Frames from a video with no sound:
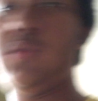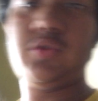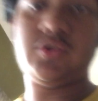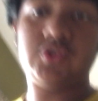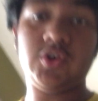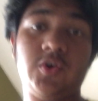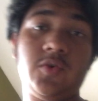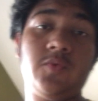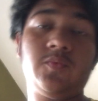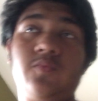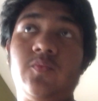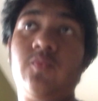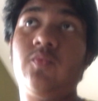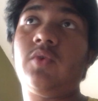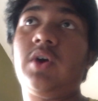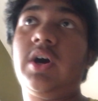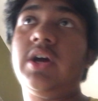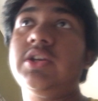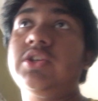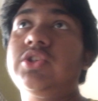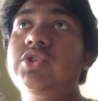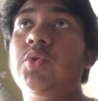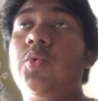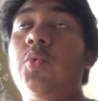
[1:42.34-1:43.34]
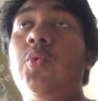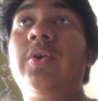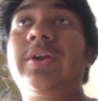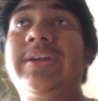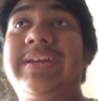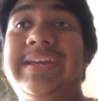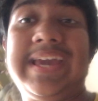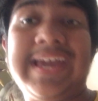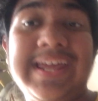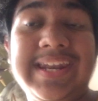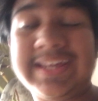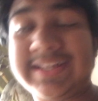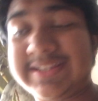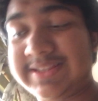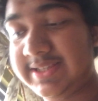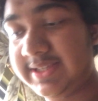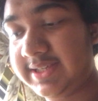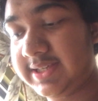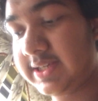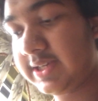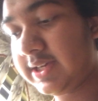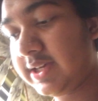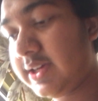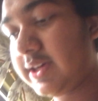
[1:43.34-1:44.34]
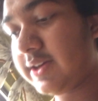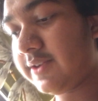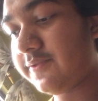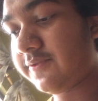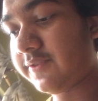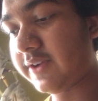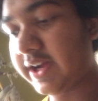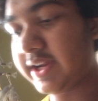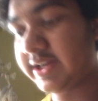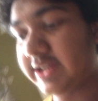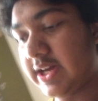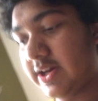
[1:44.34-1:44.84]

don't want to organically find